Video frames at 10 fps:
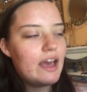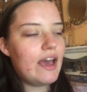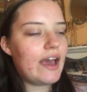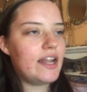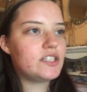
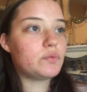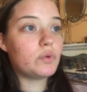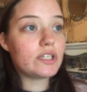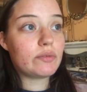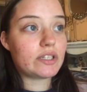and it's
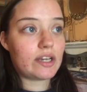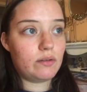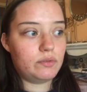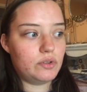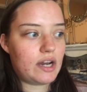really, really
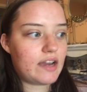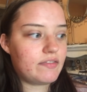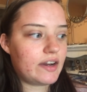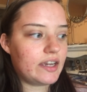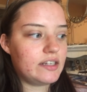helpful. I
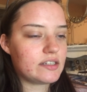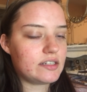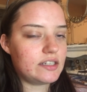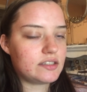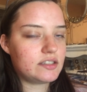find
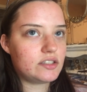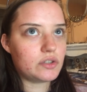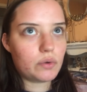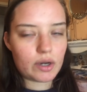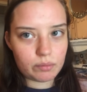it's
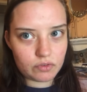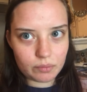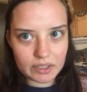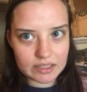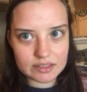so helpful
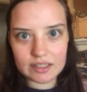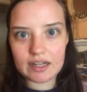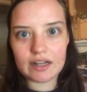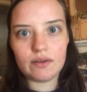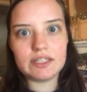because then
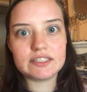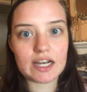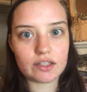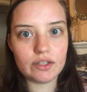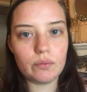I know
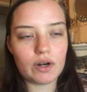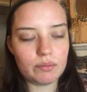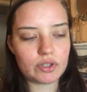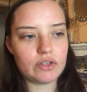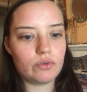exactly what I'm
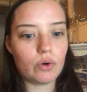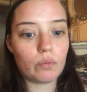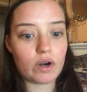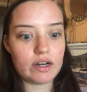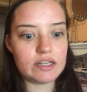looking for,
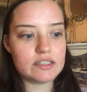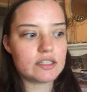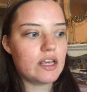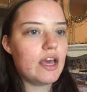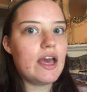where it is,
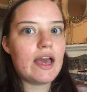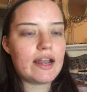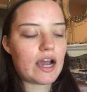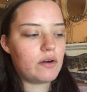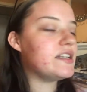and
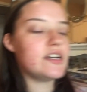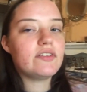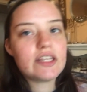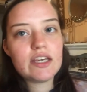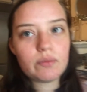how it is.
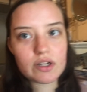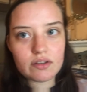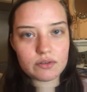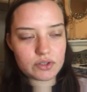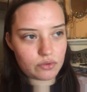Definitely get one of
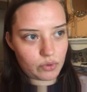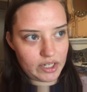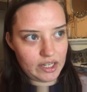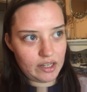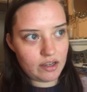those
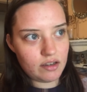3